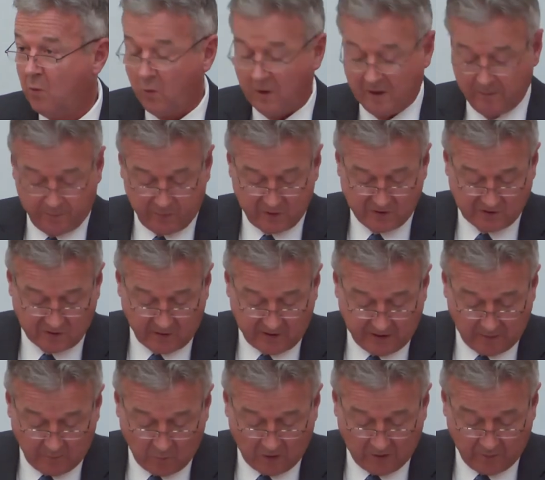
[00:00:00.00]

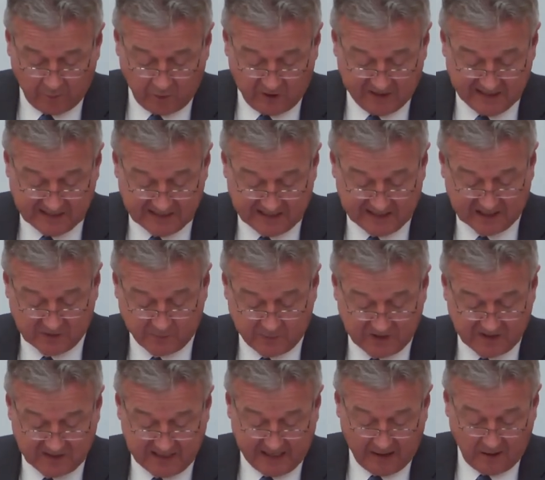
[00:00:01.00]

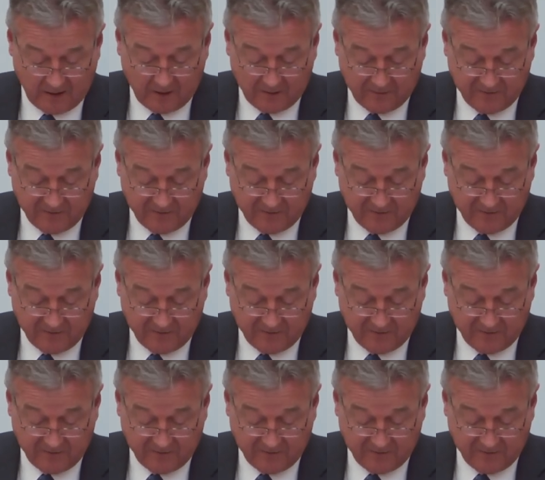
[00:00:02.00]
1.6%